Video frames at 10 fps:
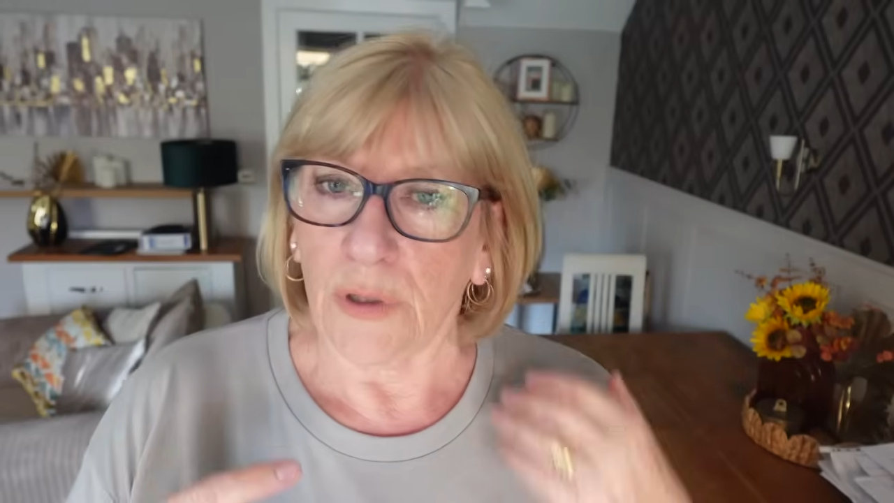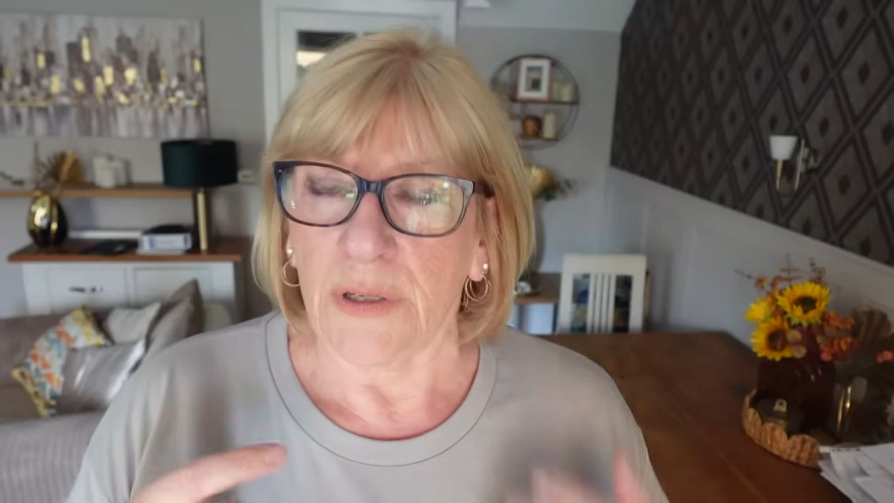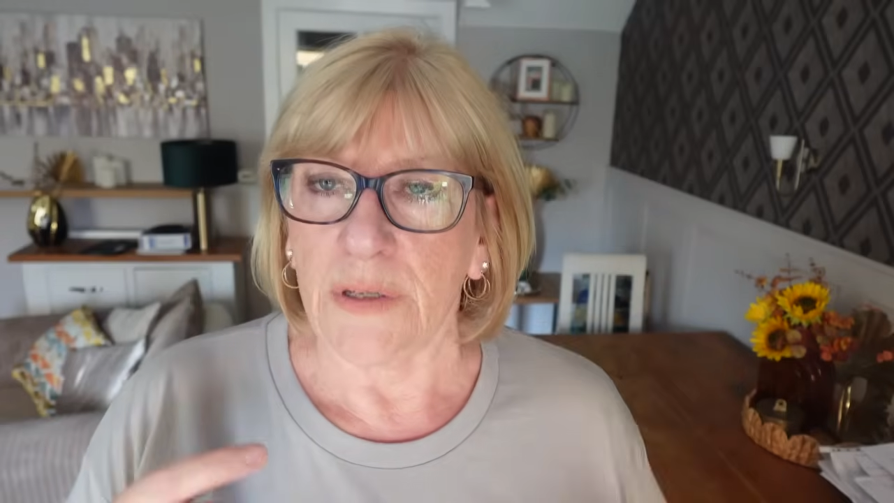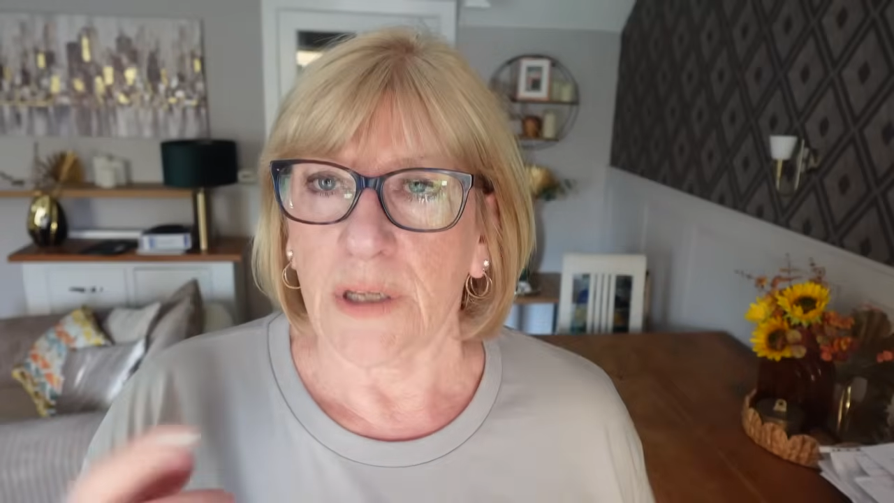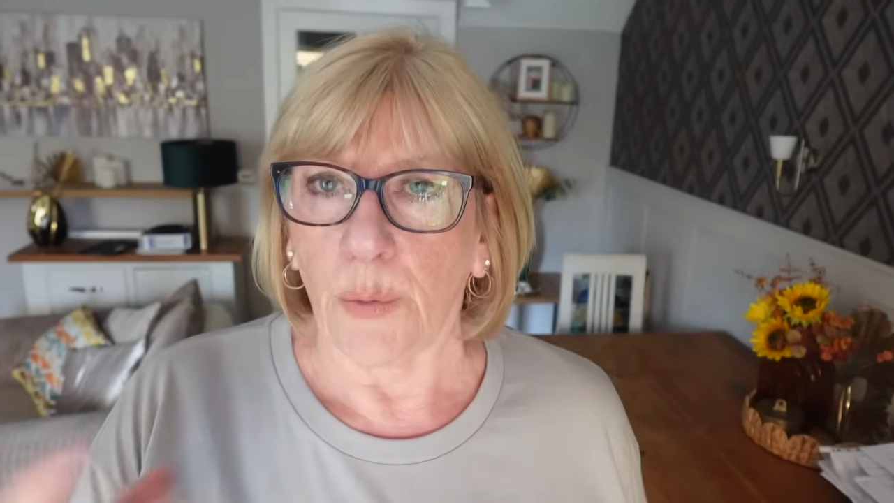
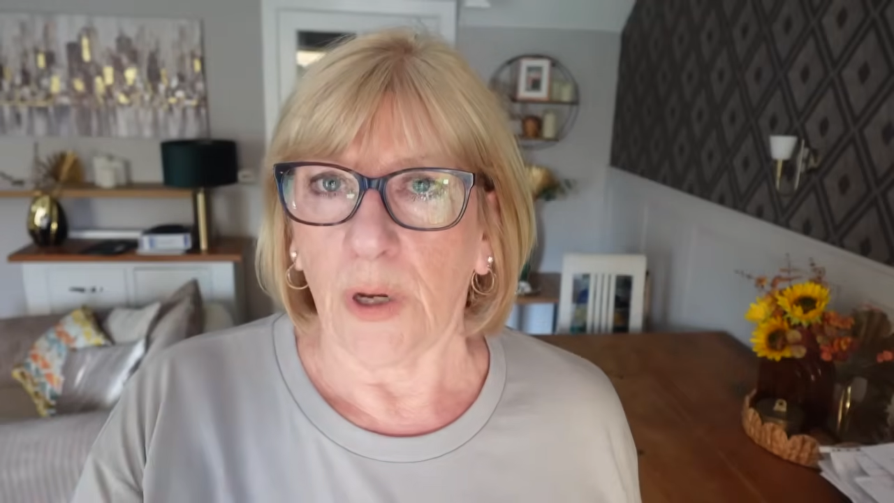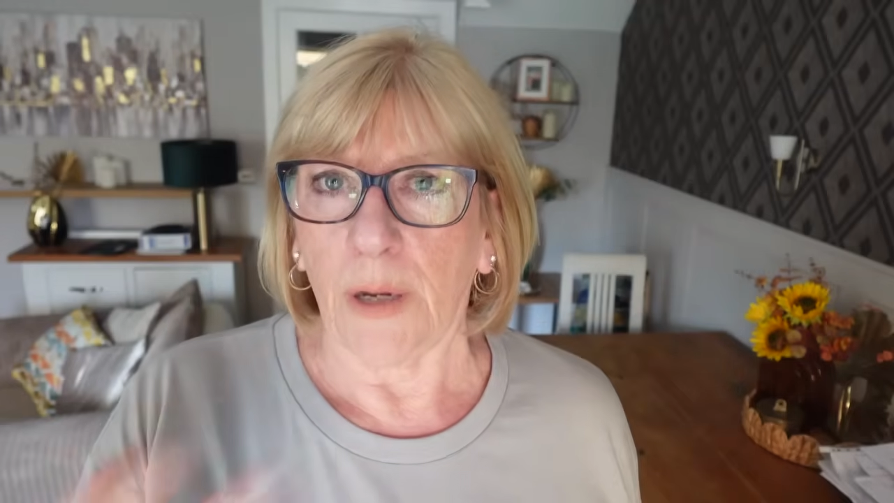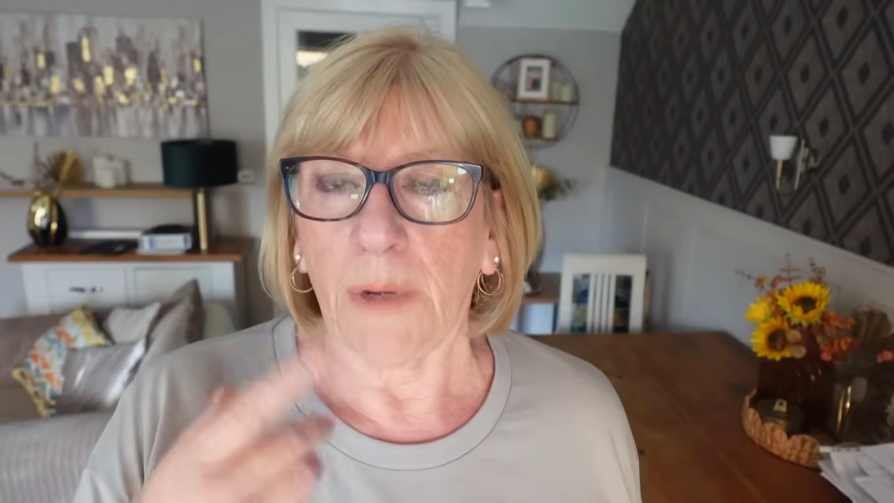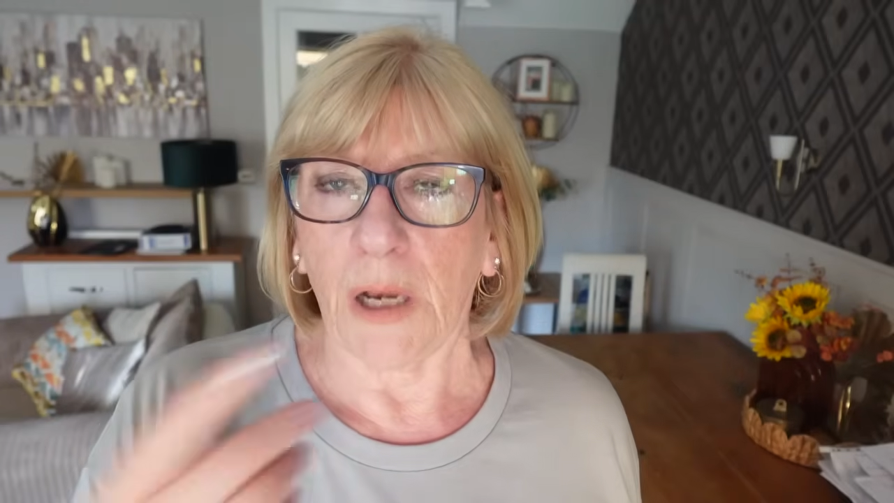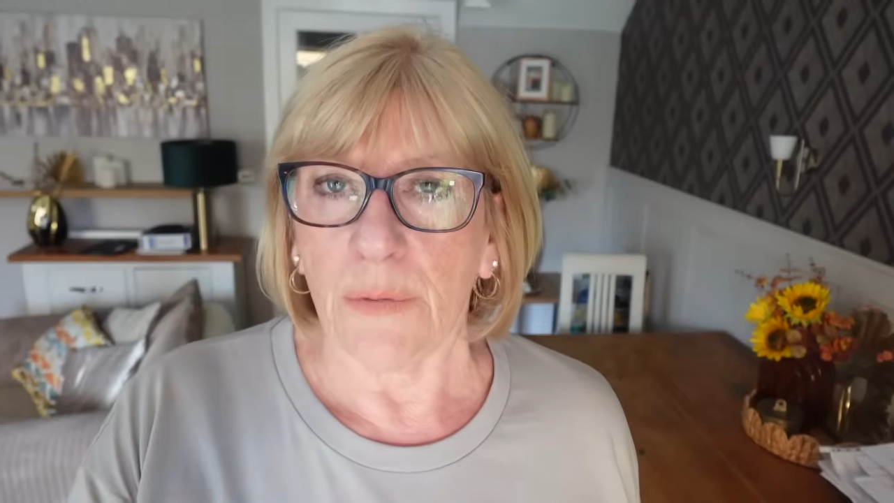and so when
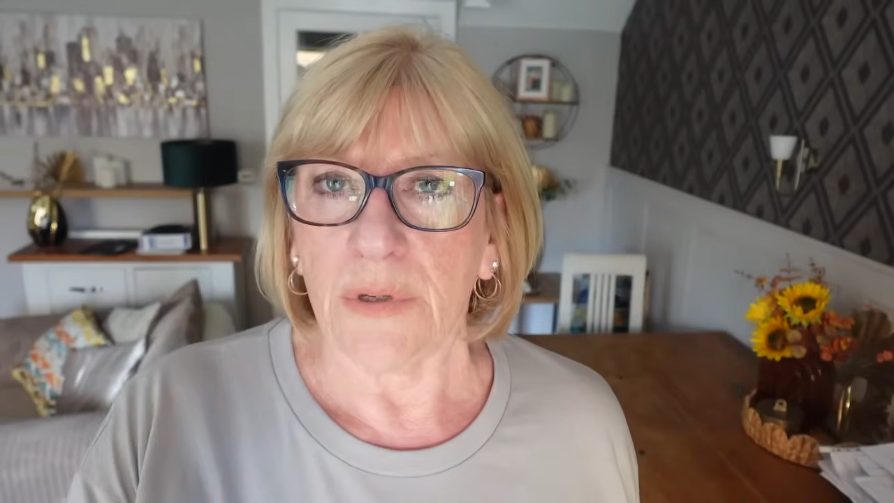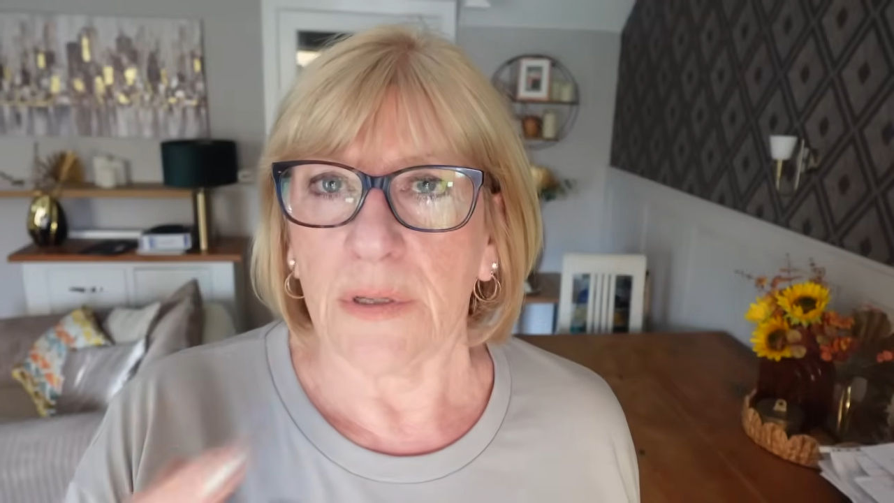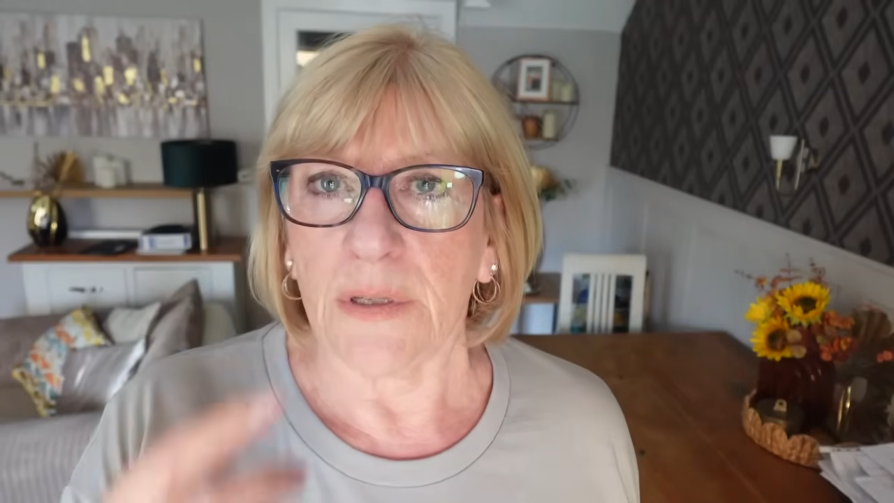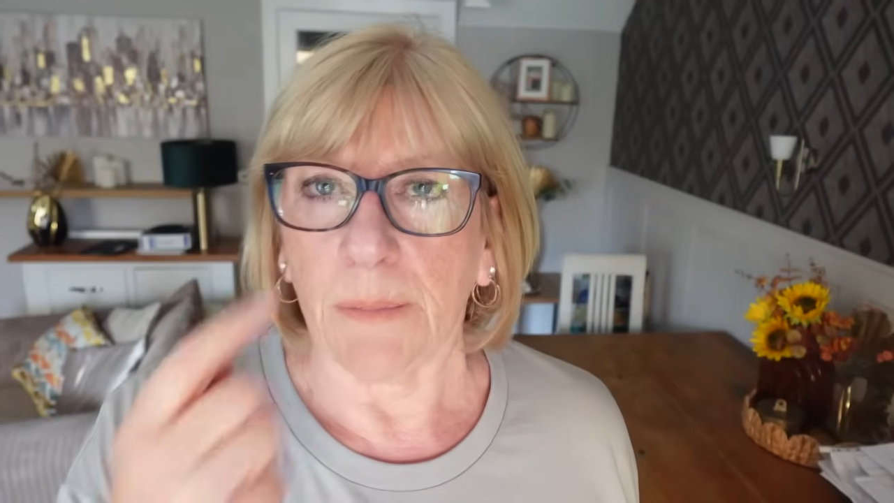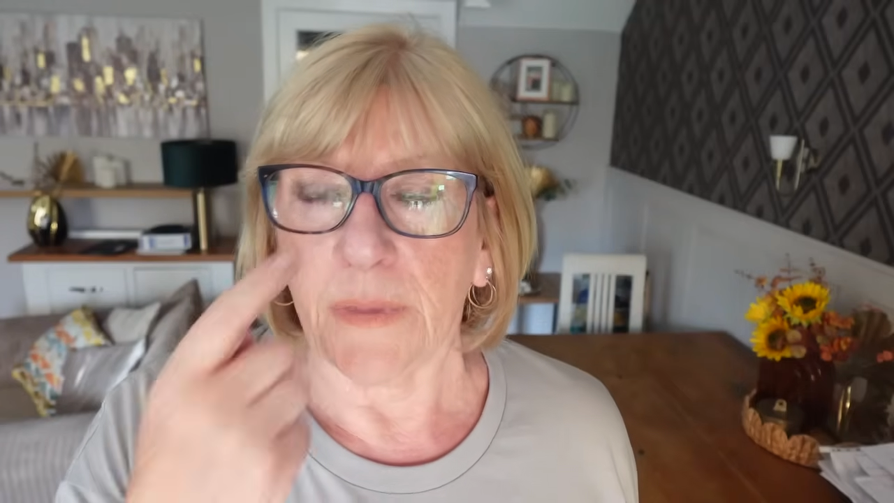I'm close to
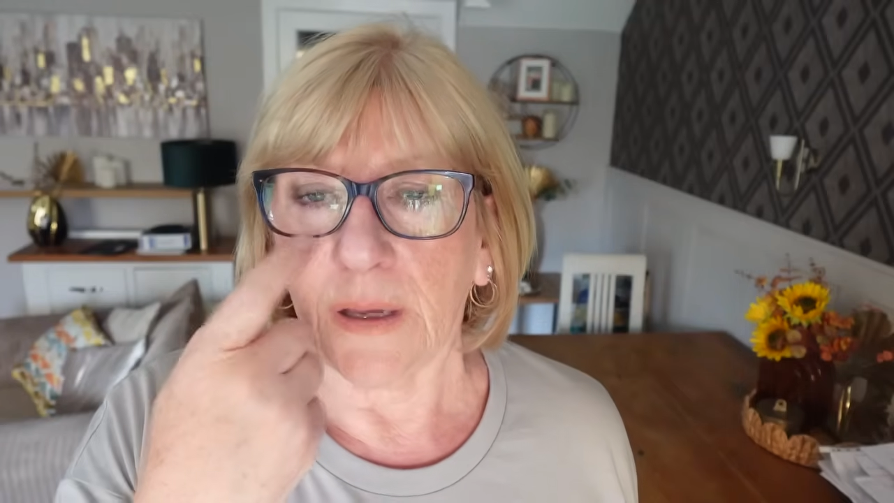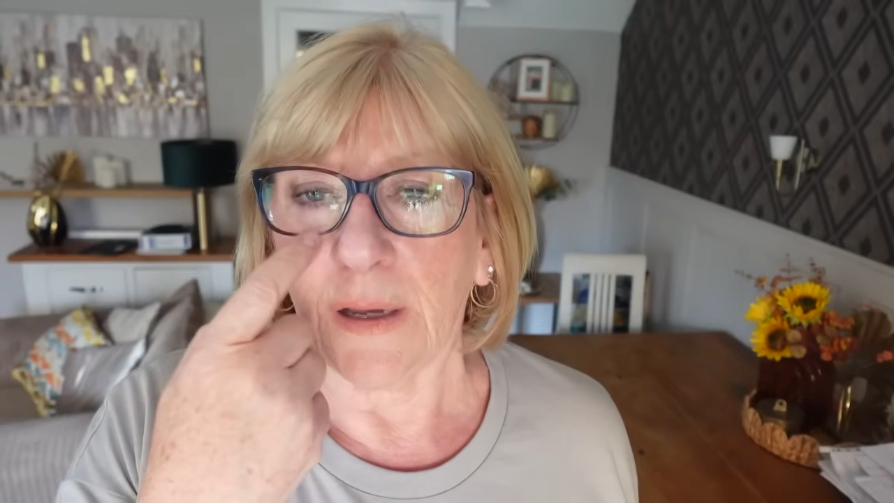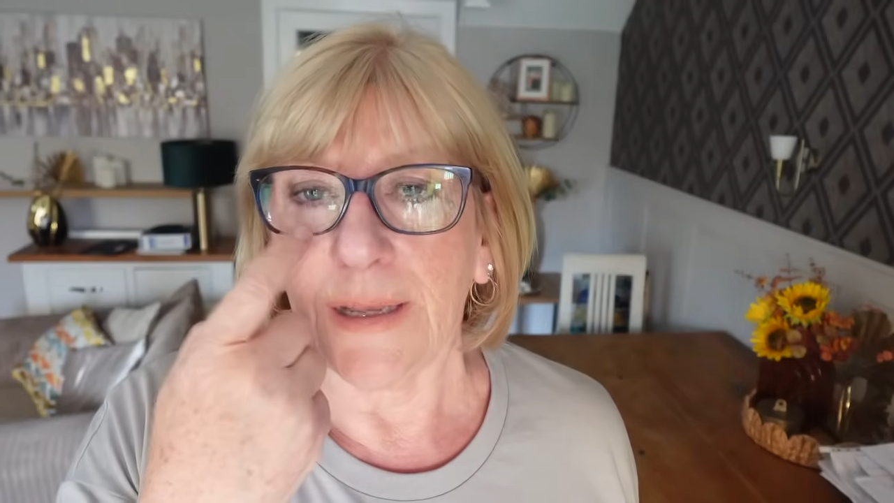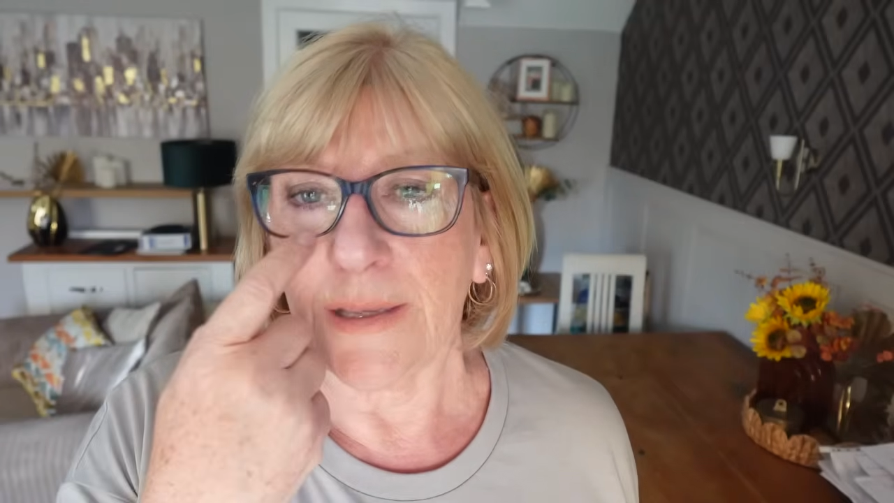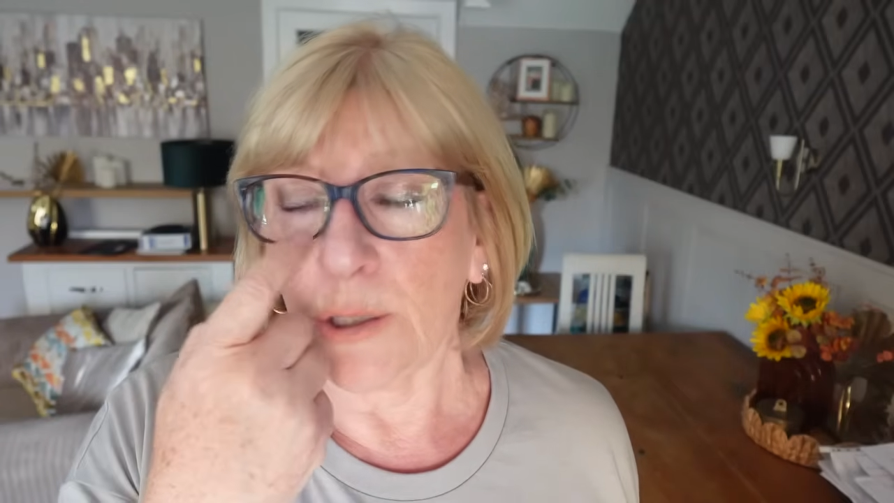something I need to